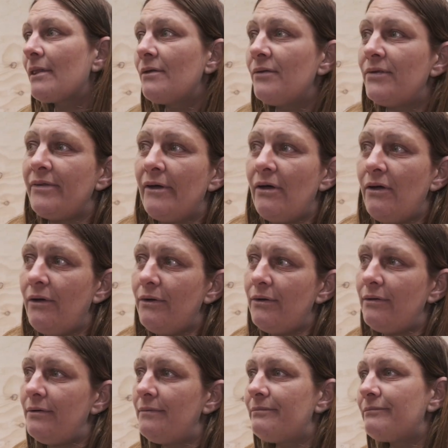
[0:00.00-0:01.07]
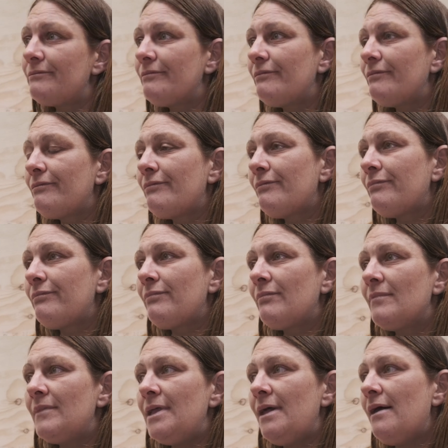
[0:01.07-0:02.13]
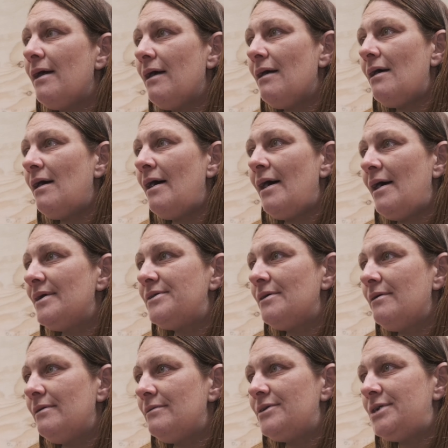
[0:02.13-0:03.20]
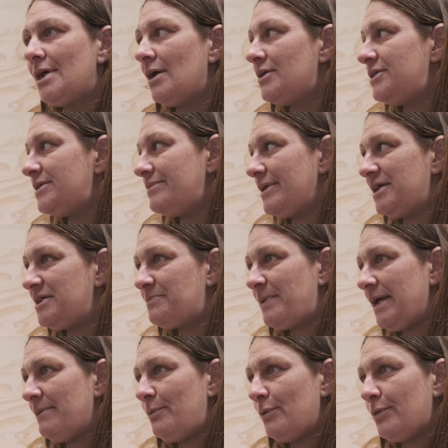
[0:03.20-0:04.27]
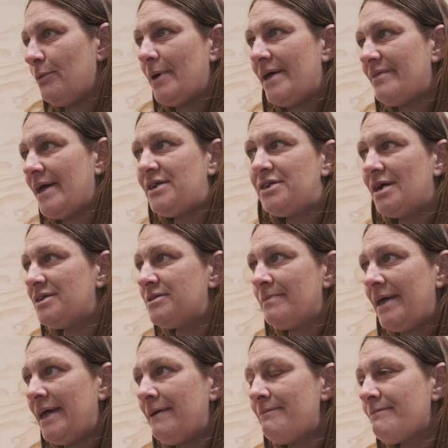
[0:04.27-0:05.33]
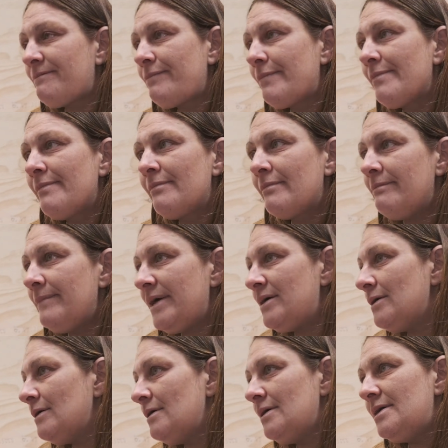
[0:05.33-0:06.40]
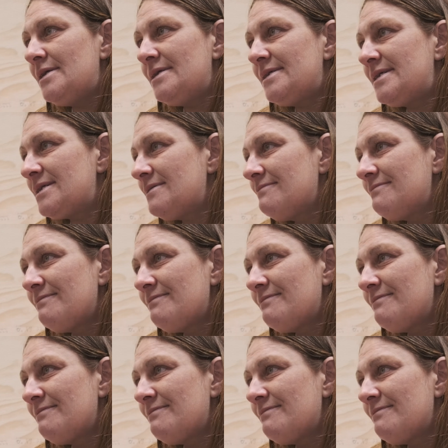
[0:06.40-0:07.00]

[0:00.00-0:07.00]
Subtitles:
So, yeah, I don't judge these people the way they judge me because